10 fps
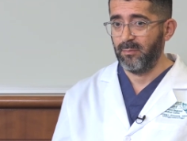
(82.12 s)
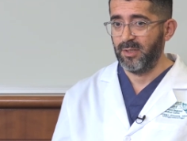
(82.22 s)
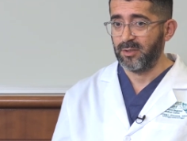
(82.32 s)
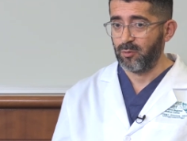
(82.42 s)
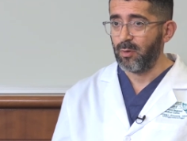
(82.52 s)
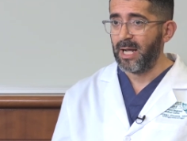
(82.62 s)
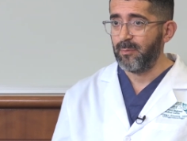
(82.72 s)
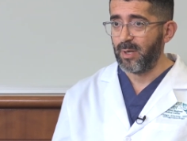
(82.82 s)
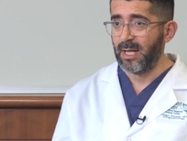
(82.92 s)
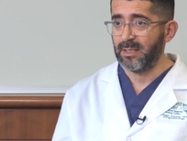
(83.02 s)

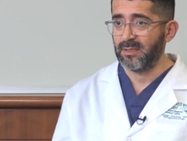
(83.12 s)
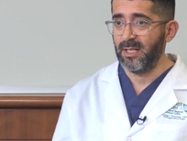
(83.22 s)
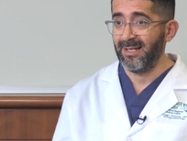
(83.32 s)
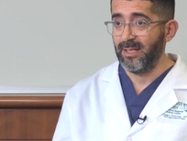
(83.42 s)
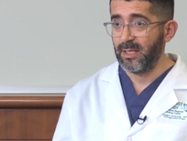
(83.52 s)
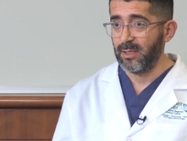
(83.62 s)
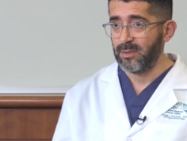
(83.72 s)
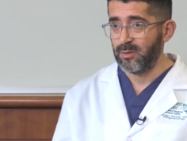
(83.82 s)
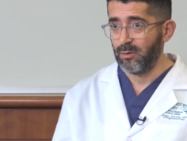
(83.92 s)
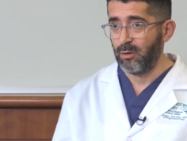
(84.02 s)
described as the
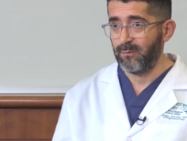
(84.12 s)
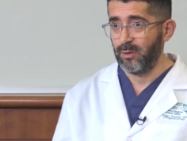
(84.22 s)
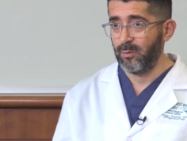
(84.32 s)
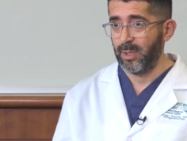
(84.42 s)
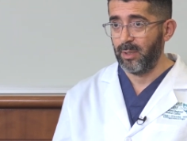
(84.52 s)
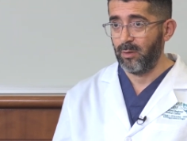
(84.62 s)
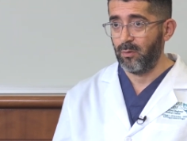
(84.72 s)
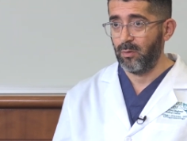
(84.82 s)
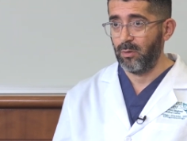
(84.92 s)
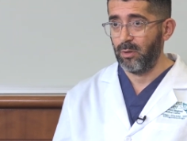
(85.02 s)
leakage of urine
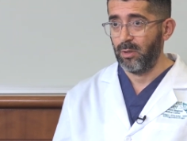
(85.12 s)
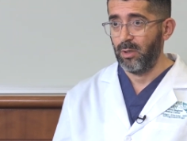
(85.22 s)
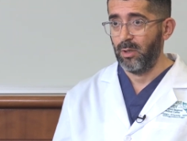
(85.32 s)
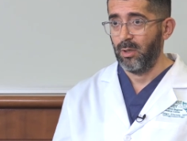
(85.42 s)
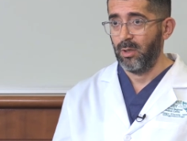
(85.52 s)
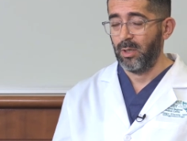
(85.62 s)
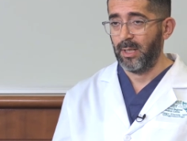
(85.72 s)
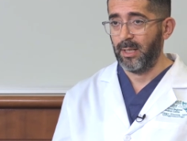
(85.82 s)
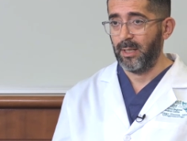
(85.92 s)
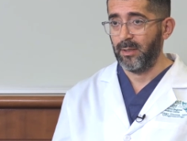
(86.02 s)
or
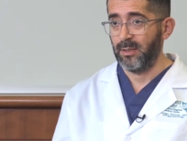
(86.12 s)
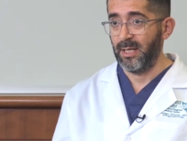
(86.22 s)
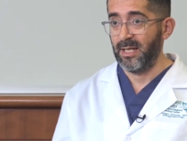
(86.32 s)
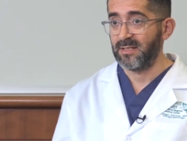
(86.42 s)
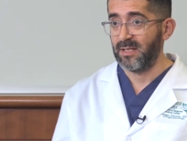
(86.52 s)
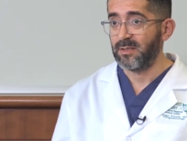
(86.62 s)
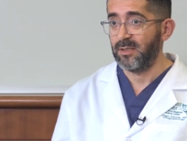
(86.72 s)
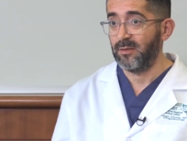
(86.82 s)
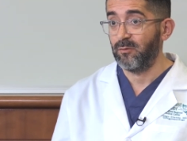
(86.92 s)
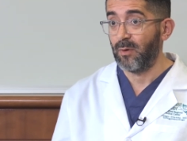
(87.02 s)
the
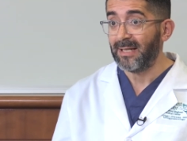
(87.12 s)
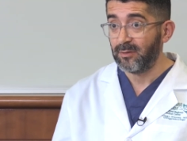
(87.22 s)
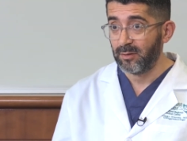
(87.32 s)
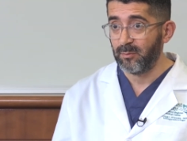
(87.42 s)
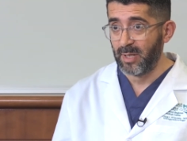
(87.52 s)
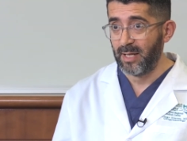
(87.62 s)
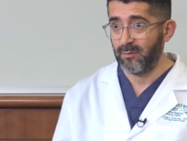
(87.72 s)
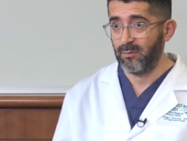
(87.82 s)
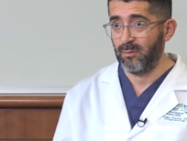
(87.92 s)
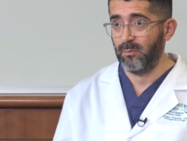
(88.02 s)
necessity to run to the
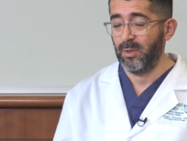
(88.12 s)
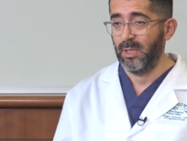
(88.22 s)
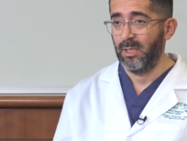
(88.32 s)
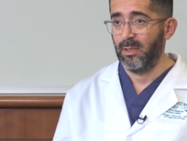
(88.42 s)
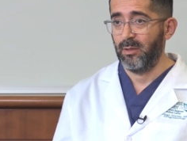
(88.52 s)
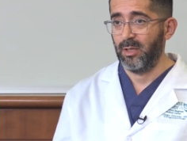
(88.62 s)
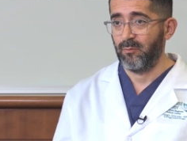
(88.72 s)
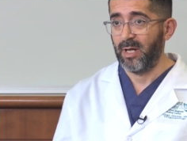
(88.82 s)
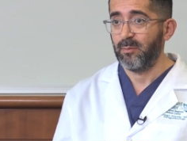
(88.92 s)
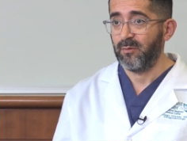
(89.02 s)
bathroom
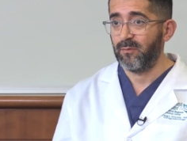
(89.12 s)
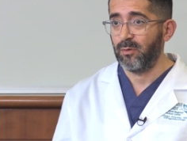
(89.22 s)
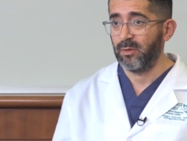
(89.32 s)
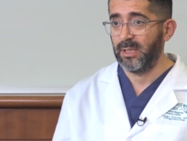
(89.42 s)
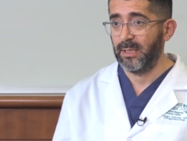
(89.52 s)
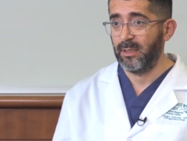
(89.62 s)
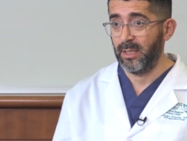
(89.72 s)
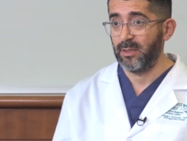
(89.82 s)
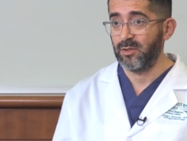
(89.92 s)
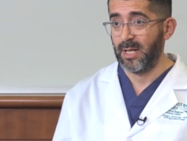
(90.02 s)
right before the
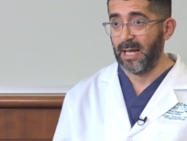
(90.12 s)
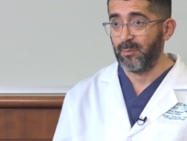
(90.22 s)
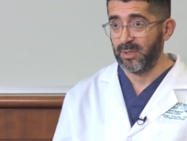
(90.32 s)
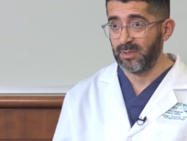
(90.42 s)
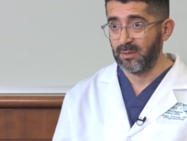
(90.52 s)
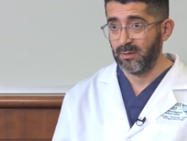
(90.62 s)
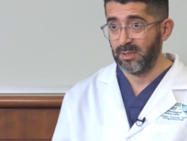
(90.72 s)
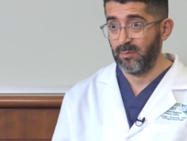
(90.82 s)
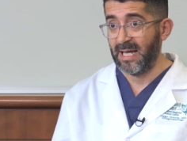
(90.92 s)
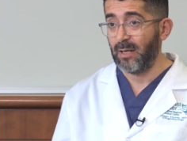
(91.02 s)
leakage
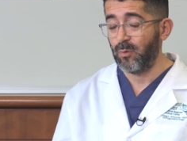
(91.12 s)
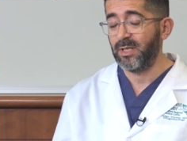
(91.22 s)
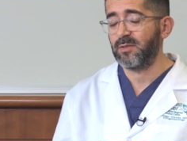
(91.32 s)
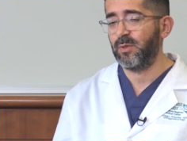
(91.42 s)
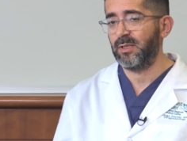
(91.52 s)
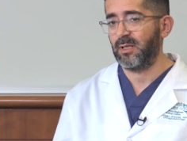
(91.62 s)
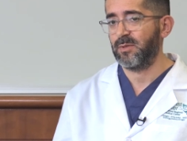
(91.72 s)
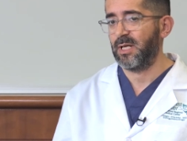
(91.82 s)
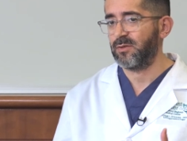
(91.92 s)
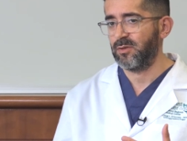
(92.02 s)
happens. That one is many
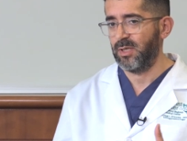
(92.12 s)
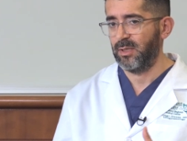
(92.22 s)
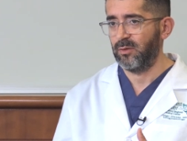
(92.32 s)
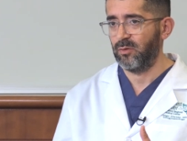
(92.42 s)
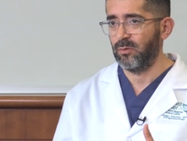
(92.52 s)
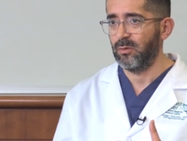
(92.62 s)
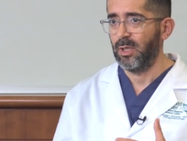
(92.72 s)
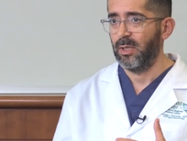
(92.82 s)
times associated to